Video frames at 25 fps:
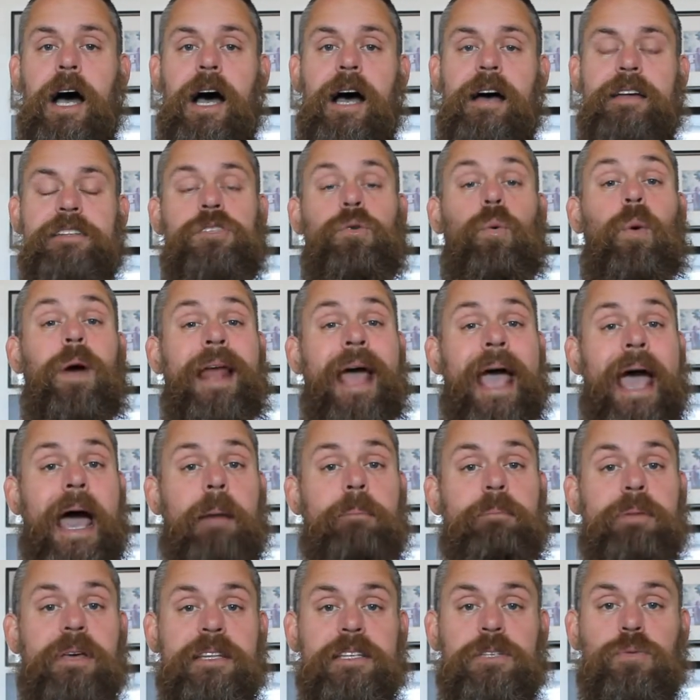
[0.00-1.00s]
So what
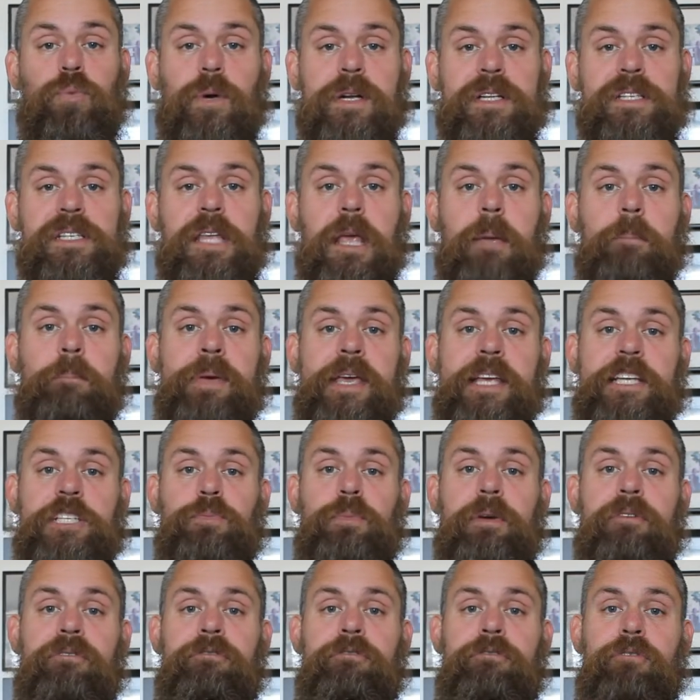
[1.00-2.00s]
happens? What is the
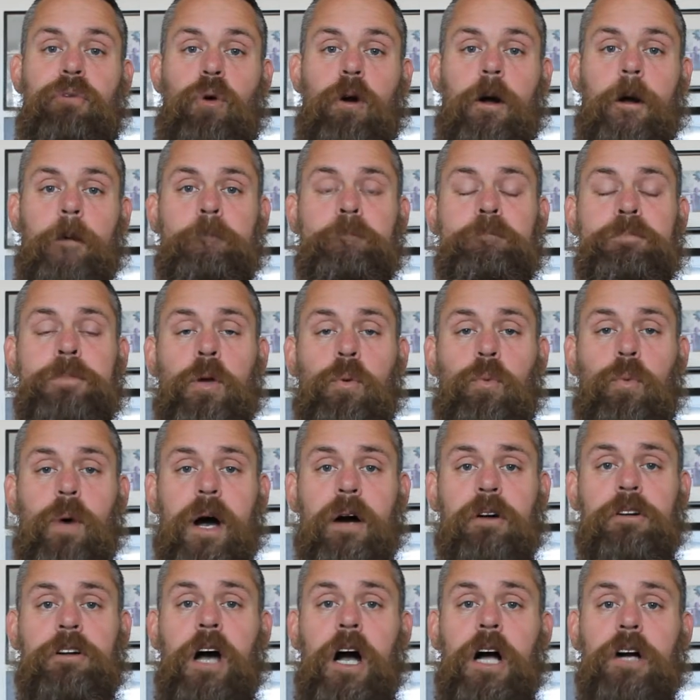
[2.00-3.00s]
impeachment for?
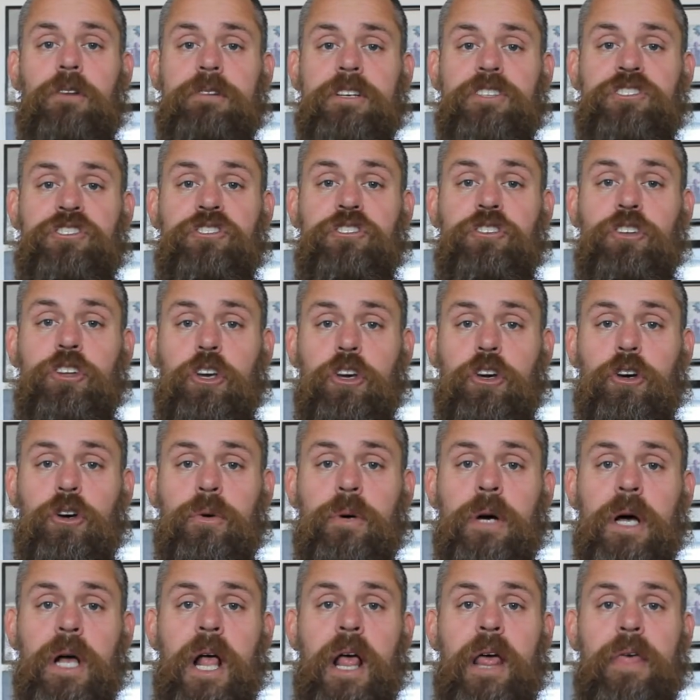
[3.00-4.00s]
Well, Congress
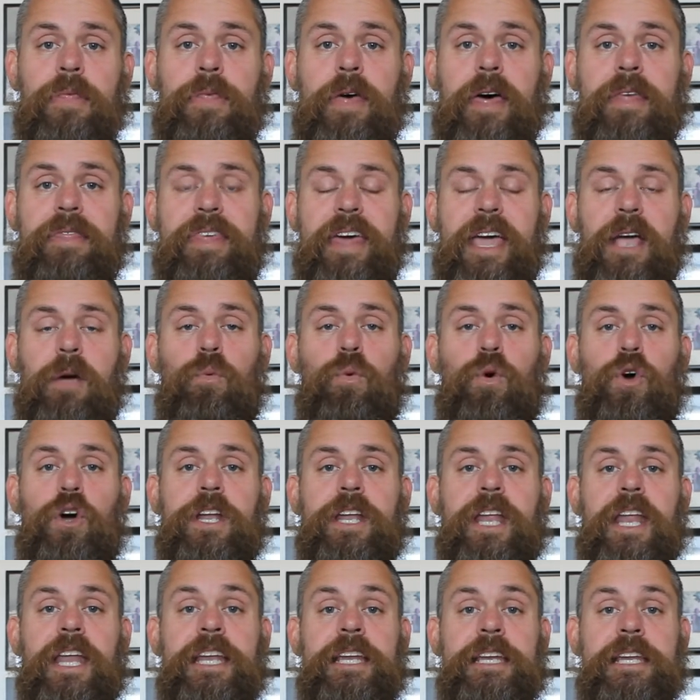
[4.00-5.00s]
knew that they
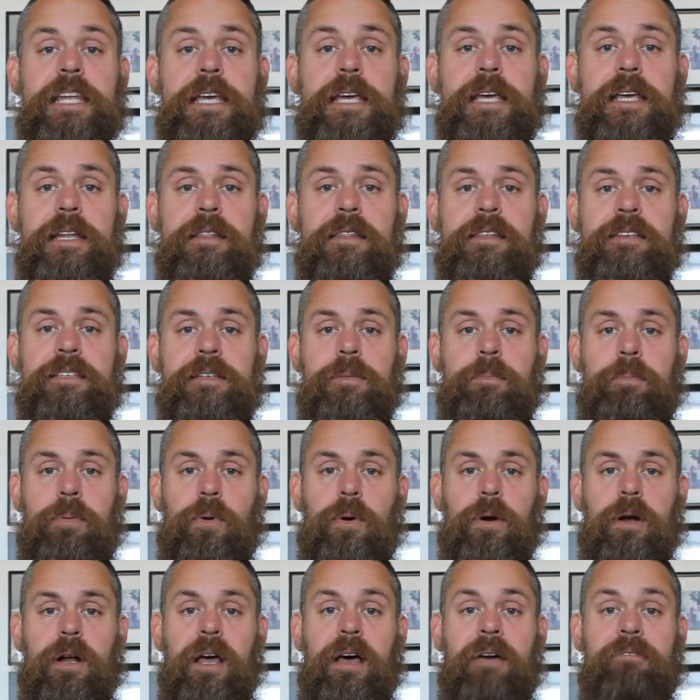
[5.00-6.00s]
would need the
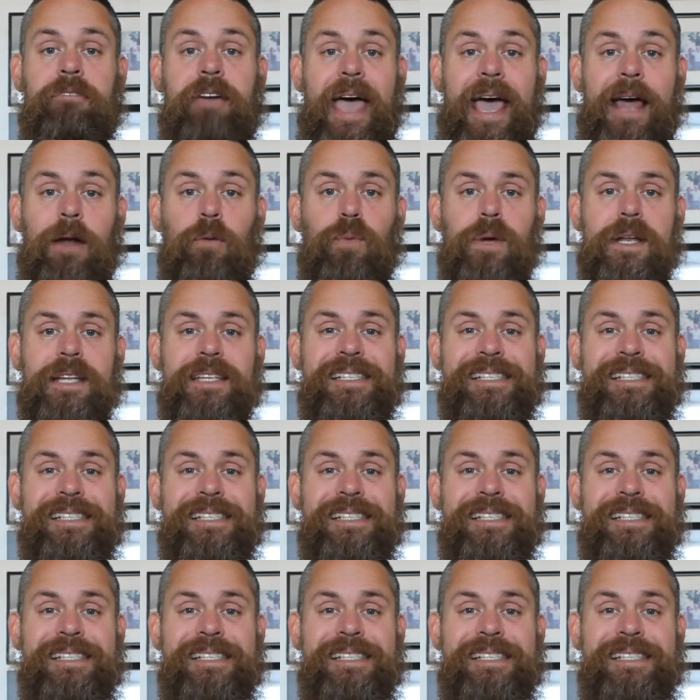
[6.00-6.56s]
support of Edwin